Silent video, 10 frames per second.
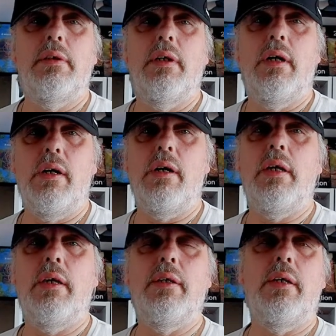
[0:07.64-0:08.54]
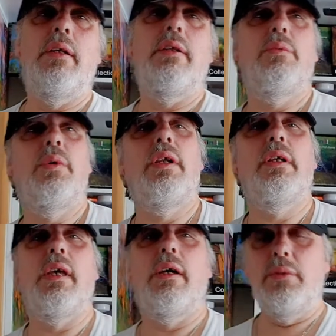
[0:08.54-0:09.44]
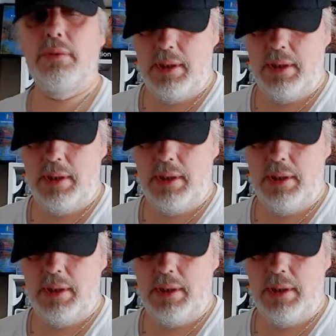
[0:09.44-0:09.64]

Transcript: Hi, a little while ago